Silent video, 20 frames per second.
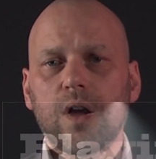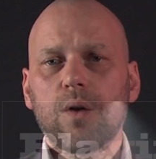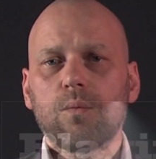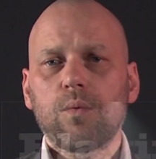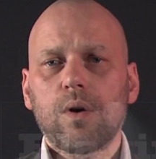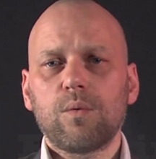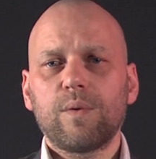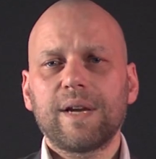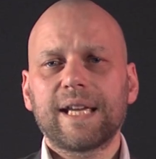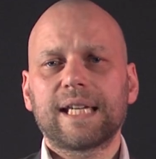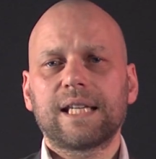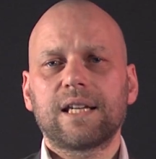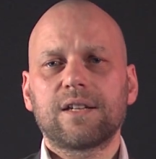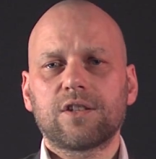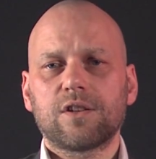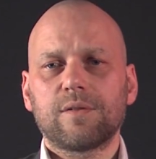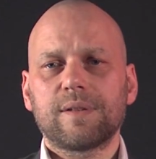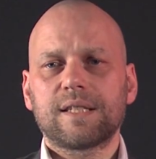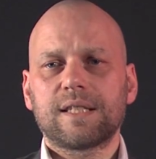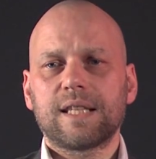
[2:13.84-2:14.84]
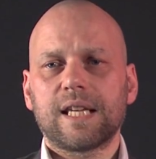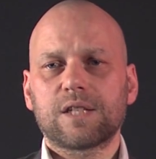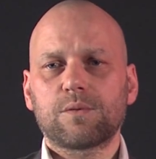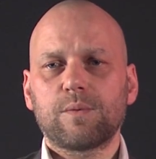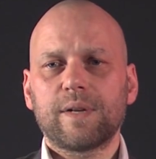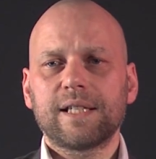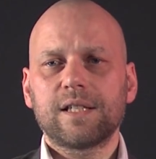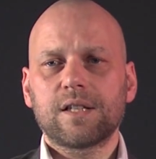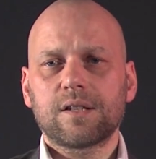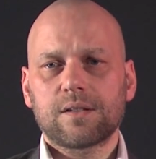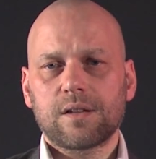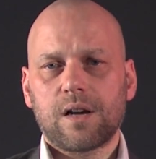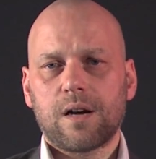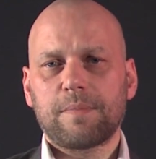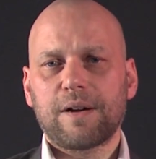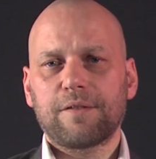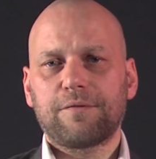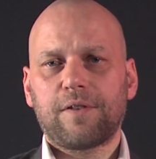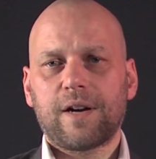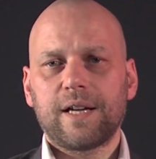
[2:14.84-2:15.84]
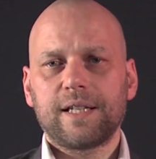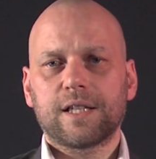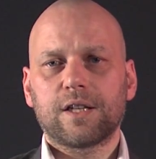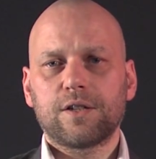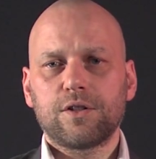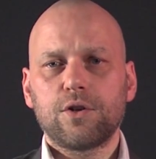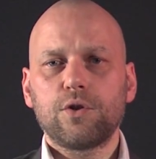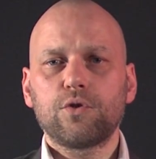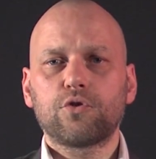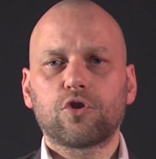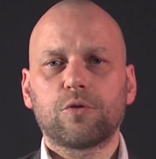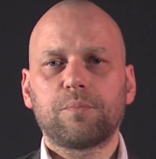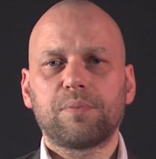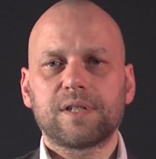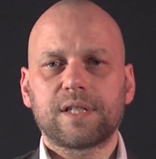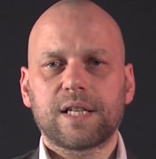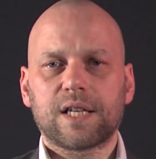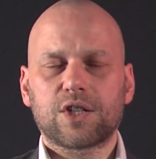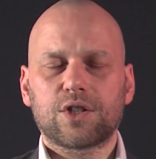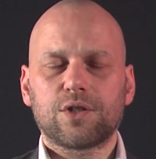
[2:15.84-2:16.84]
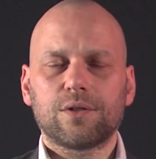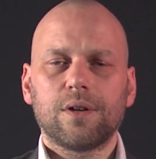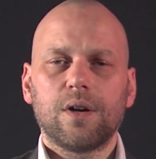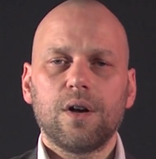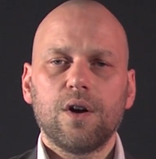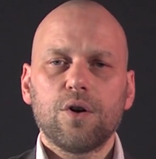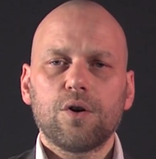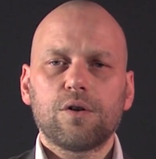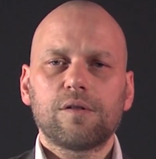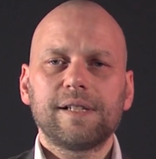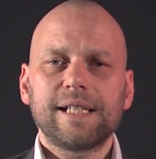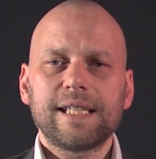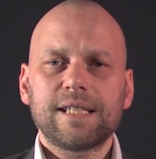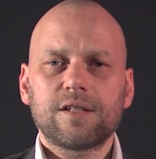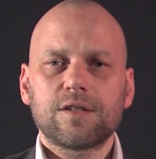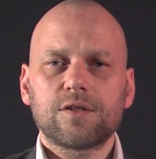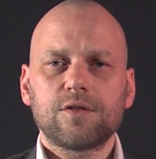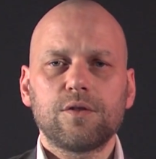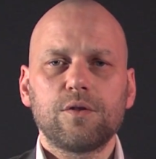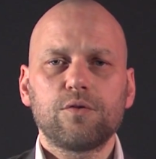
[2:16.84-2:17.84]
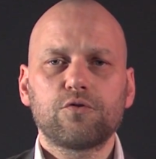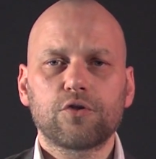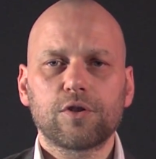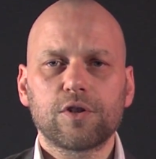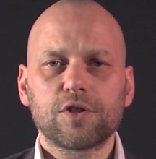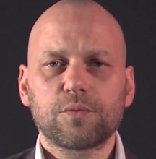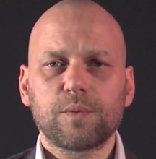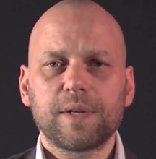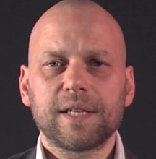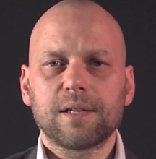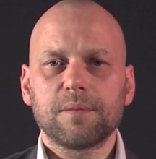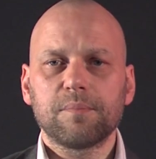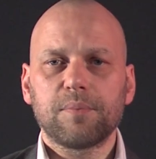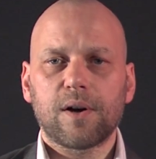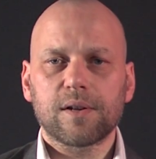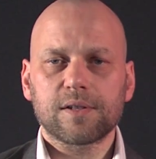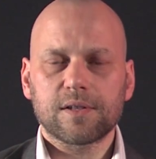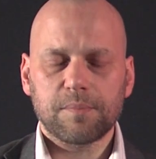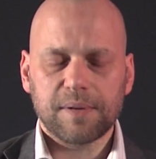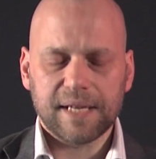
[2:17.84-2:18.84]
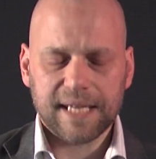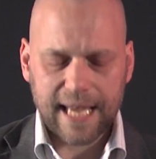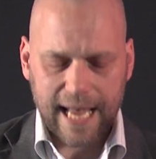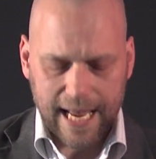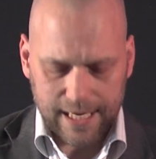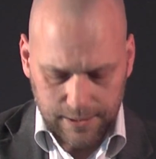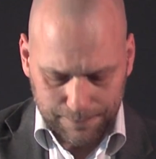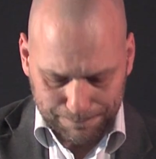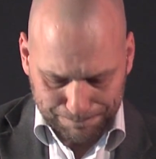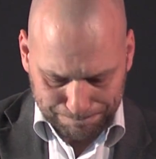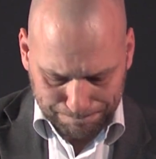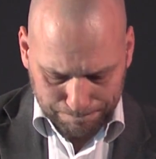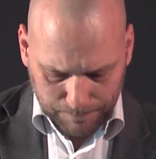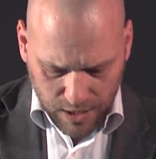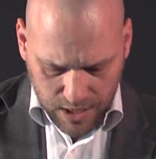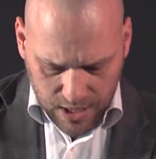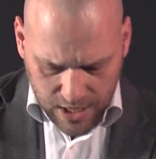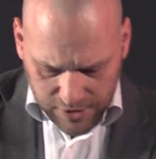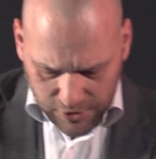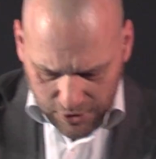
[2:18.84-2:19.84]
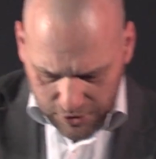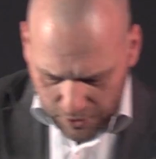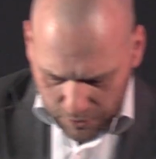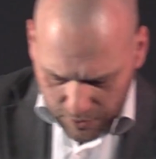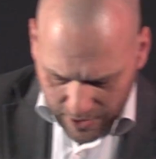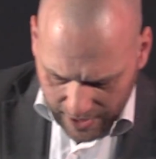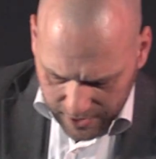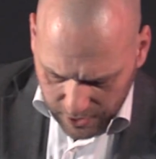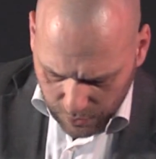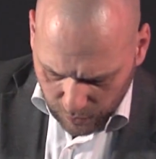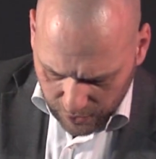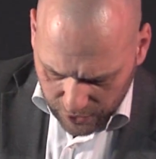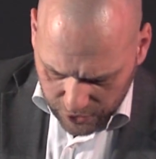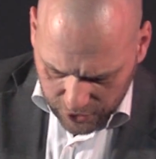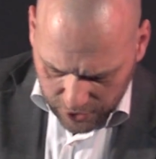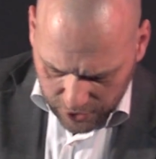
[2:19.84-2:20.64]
What we're going to do is this. We're going to start by finding a neutral position, or at least as neutral as we can possibly get. To do that, you want to